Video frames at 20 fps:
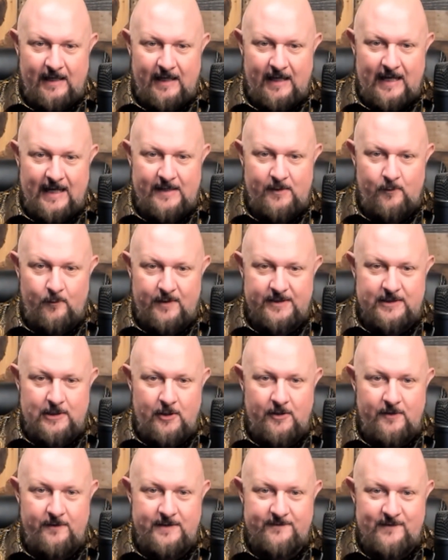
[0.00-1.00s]
I don't want to
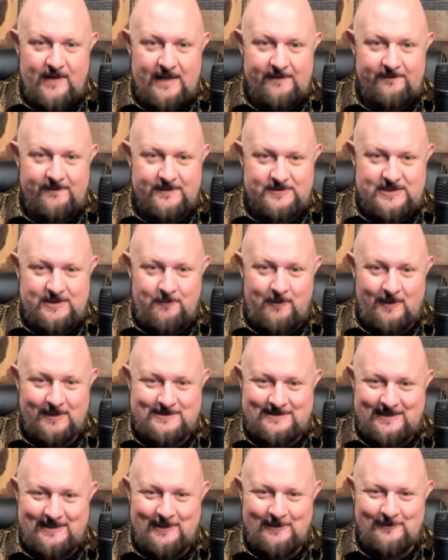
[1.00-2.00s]
go to the event that she wants
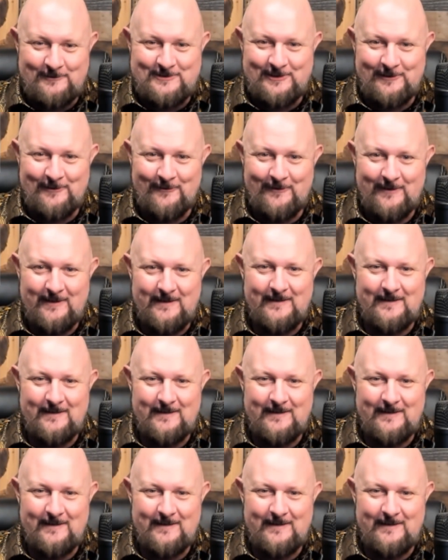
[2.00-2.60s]
to go to.